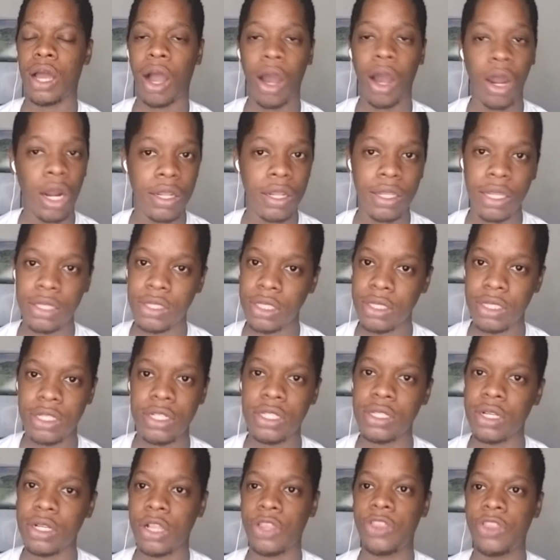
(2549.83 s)
all of the
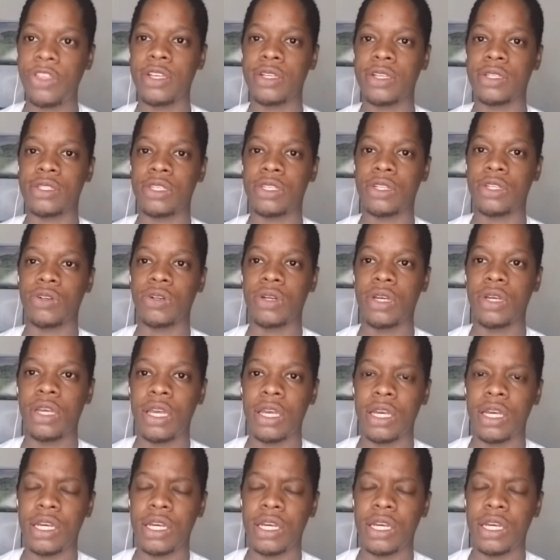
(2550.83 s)
digital things, you know,